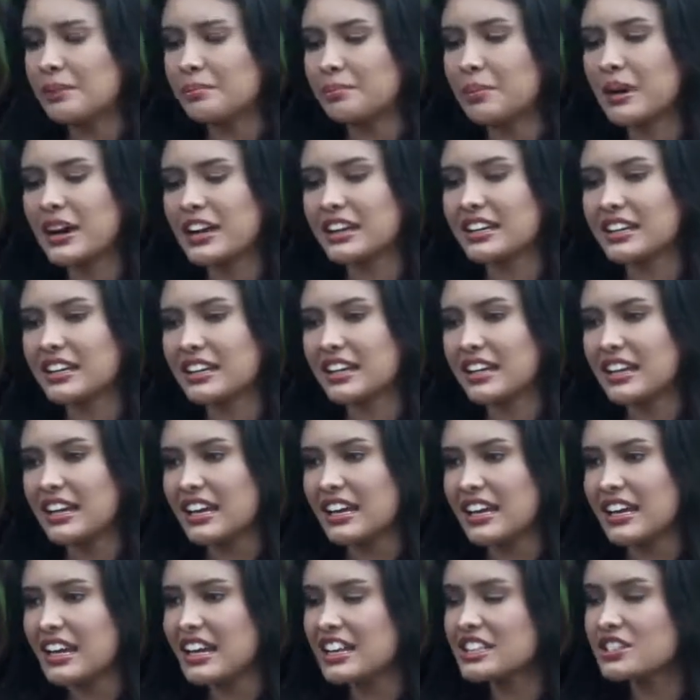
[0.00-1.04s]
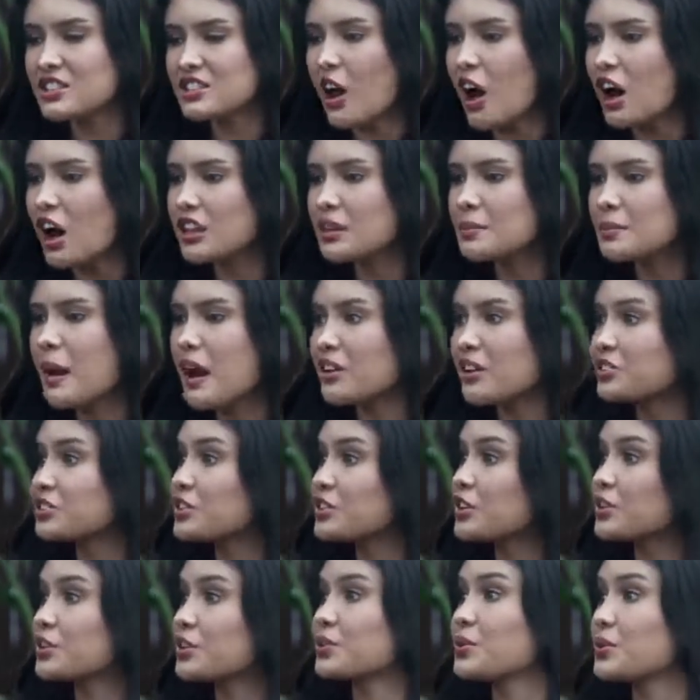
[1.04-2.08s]
But it's all about
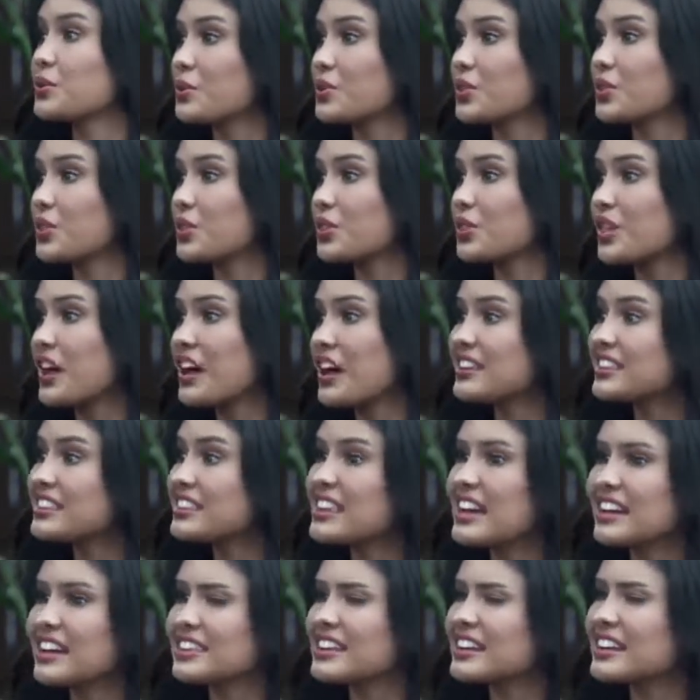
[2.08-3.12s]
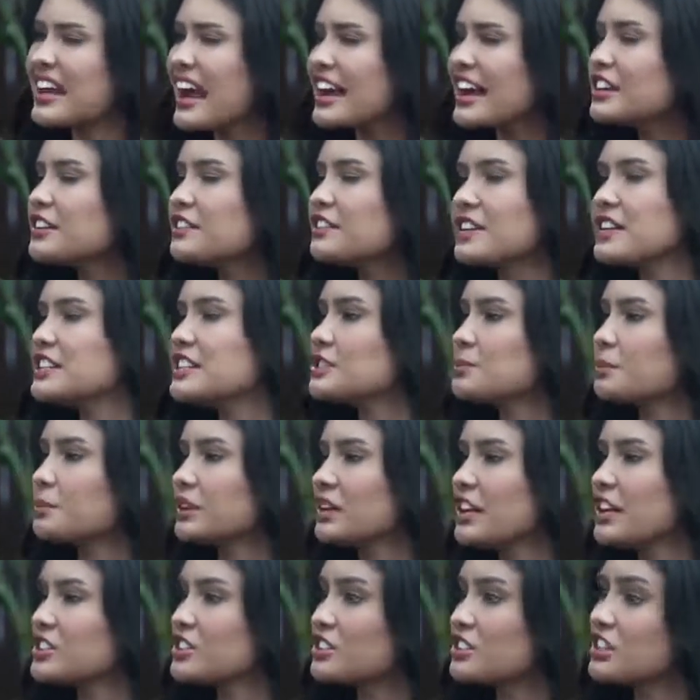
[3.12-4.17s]
the growth and the kind of
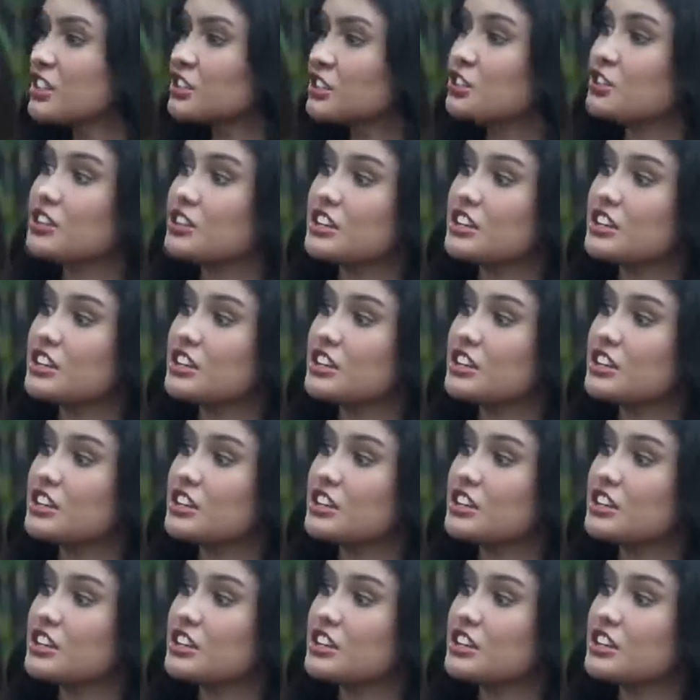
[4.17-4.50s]
inspiration that you